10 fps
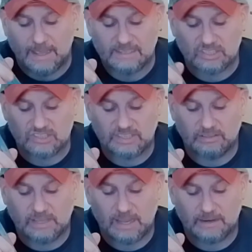It's a
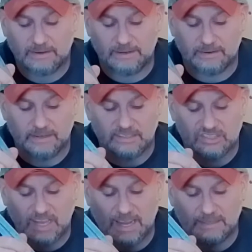steel carrier
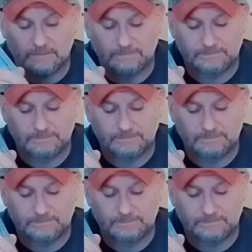inside.